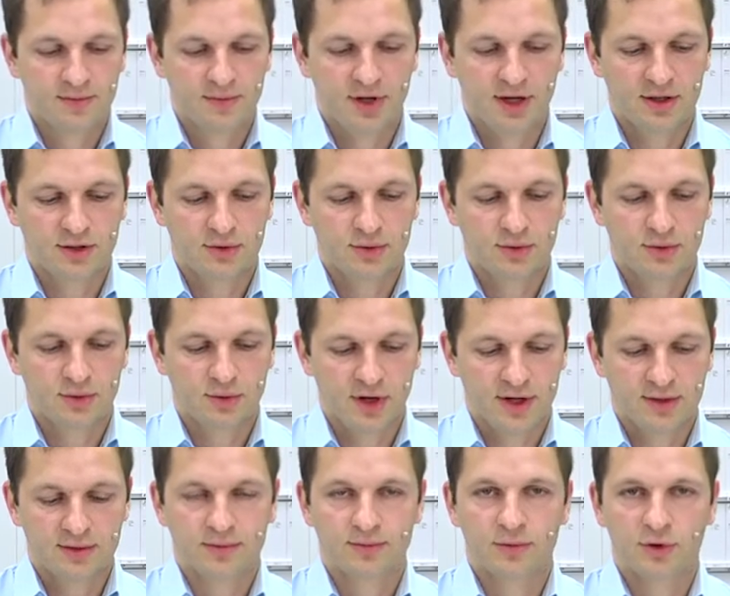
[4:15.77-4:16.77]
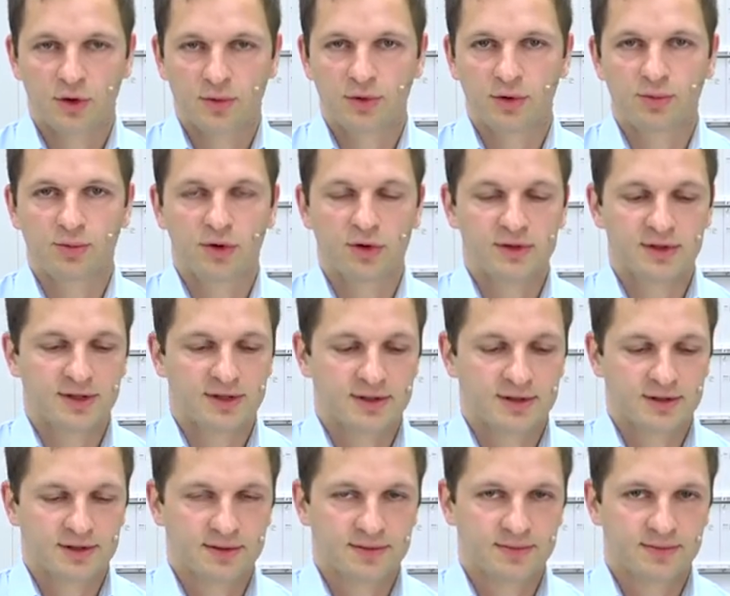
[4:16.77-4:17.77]
and to run compute
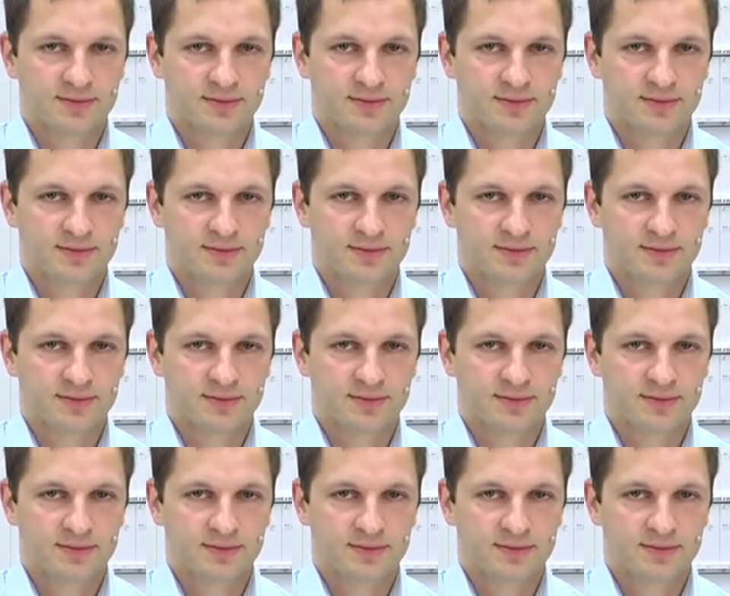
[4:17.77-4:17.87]
processes.